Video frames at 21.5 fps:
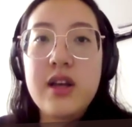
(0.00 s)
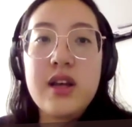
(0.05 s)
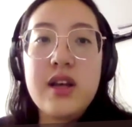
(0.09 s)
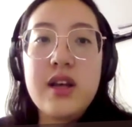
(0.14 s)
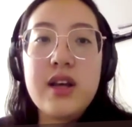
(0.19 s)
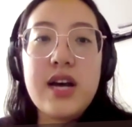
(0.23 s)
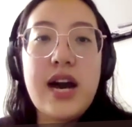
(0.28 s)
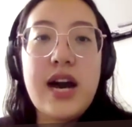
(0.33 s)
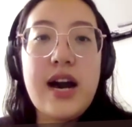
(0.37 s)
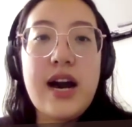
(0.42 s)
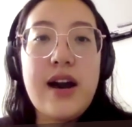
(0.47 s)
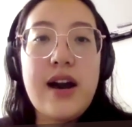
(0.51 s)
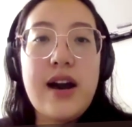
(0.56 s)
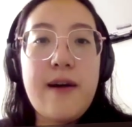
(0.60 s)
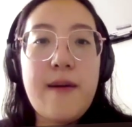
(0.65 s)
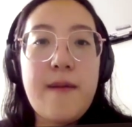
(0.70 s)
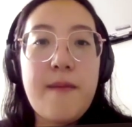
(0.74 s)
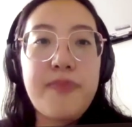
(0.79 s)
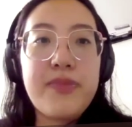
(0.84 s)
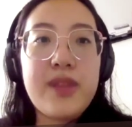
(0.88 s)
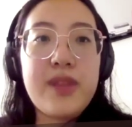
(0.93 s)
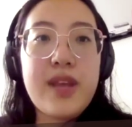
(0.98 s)

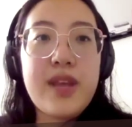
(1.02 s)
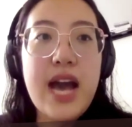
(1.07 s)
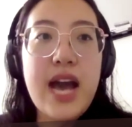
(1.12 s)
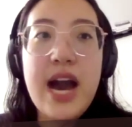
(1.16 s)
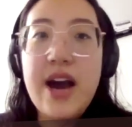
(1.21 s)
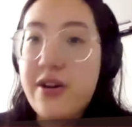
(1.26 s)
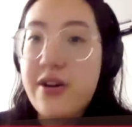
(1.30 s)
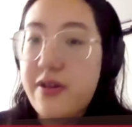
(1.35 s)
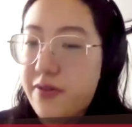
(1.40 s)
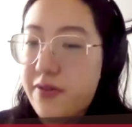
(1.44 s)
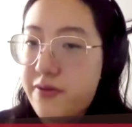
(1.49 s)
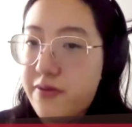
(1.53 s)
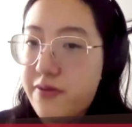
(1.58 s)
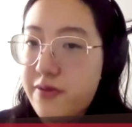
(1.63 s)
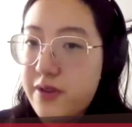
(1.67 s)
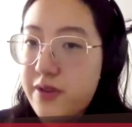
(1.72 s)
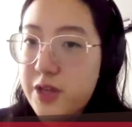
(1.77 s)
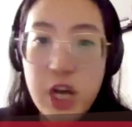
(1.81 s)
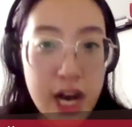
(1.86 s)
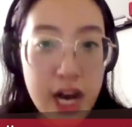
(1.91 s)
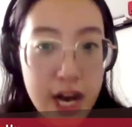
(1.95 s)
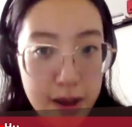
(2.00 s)
um, out of a
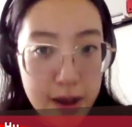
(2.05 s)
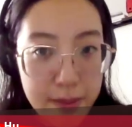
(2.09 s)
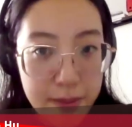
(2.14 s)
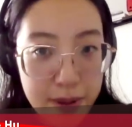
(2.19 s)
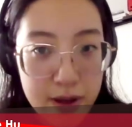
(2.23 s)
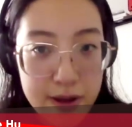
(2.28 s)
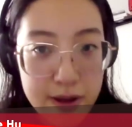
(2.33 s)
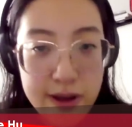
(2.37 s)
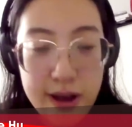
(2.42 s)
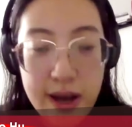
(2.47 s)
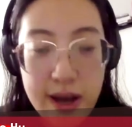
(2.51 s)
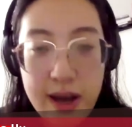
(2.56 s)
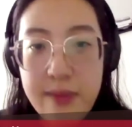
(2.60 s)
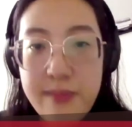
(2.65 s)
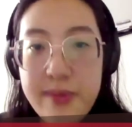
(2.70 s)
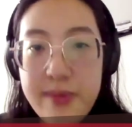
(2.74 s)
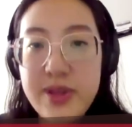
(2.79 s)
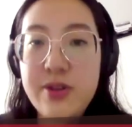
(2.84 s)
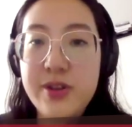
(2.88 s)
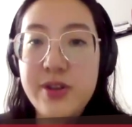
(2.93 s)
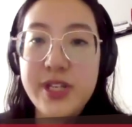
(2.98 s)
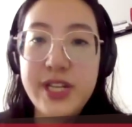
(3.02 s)
job um, and
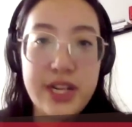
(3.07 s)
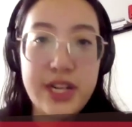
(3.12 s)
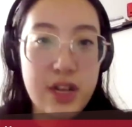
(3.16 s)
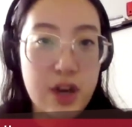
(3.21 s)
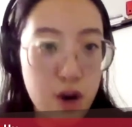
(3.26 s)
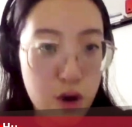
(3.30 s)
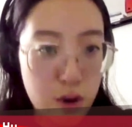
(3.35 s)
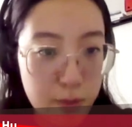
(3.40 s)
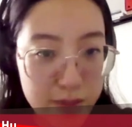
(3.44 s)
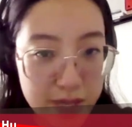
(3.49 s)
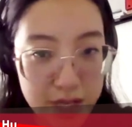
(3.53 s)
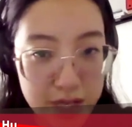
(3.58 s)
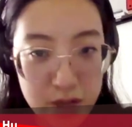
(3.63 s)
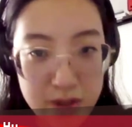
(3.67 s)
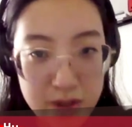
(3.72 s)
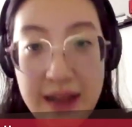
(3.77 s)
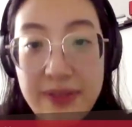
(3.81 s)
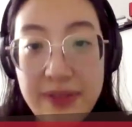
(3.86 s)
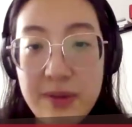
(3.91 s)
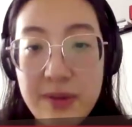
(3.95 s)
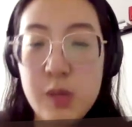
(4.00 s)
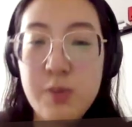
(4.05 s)
they're stuck at home and they don't
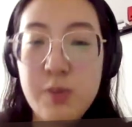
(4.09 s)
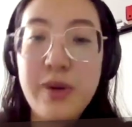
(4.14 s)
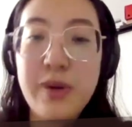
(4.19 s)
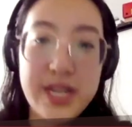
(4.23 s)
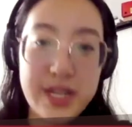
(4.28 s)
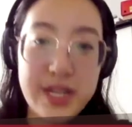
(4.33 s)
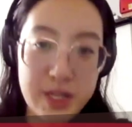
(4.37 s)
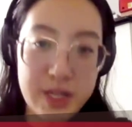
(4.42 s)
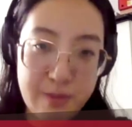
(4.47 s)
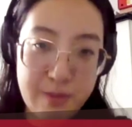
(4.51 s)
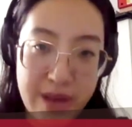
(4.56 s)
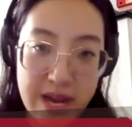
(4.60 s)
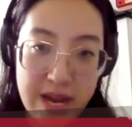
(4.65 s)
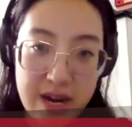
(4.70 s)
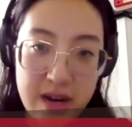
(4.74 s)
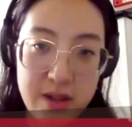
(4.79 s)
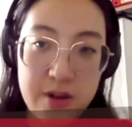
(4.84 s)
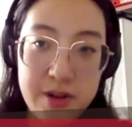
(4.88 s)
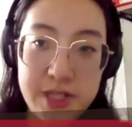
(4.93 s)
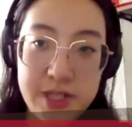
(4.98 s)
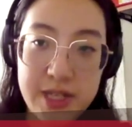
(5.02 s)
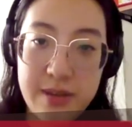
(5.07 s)
have that much money to spend,
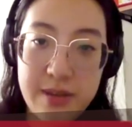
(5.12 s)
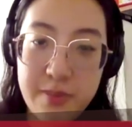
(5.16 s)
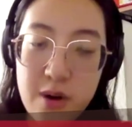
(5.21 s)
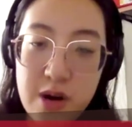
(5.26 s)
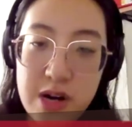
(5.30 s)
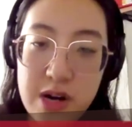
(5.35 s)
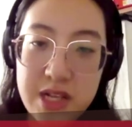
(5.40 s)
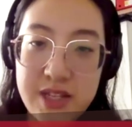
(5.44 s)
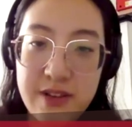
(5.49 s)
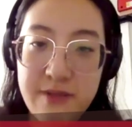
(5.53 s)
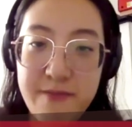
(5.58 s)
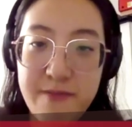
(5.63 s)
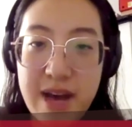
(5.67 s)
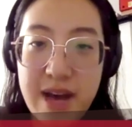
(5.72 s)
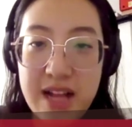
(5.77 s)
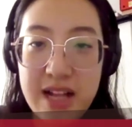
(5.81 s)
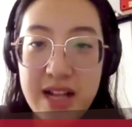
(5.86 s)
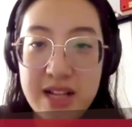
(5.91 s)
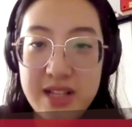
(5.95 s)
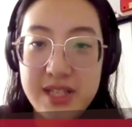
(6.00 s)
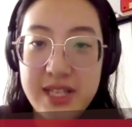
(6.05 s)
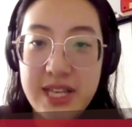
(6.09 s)
there's the importance of
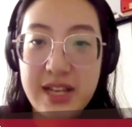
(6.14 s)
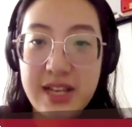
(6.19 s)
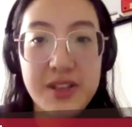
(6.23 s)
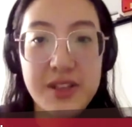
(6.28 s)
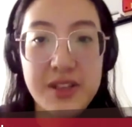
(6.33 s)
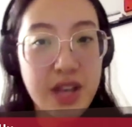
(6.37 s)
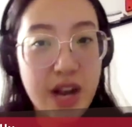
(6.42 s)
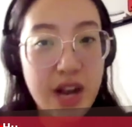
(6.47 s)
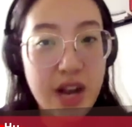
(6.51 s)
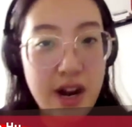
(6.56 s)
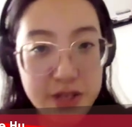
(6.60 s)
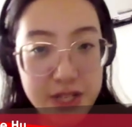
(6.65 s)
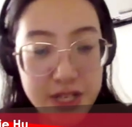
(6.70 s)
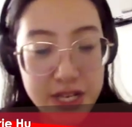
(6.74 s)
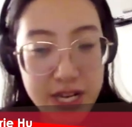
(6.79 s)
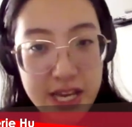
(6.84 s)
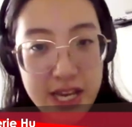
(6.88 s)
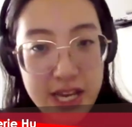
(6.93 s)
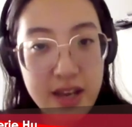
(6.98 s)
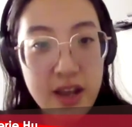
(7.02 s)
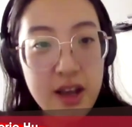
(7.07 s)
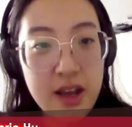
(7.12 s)
balancing
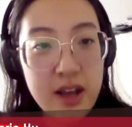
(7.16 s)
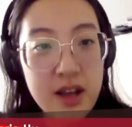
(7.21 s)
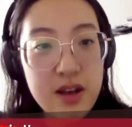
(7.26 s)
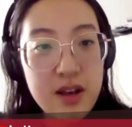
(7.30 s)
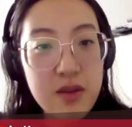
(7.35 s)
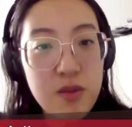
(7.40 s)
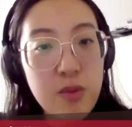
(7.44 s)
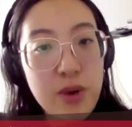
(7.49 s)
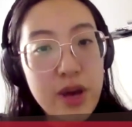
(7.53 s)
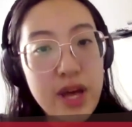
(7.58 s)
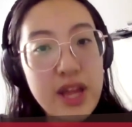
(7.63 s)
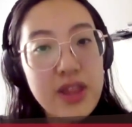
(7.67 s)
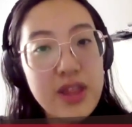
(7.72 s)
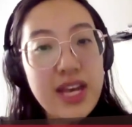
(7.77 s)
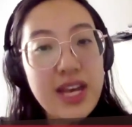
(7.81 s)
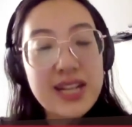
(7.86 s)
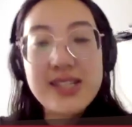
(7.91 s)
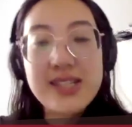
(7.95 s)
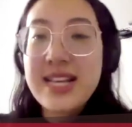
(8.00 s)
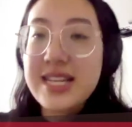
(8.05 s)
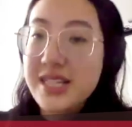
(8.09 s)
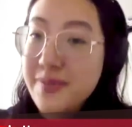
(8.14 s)
scarcity with
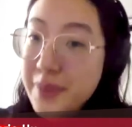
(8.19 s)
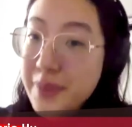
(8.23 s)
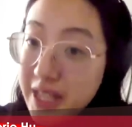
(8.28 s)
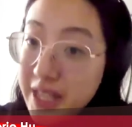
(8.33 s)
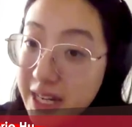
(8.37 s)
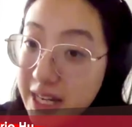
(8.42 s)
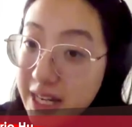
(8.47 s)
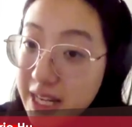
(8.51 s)
accessibility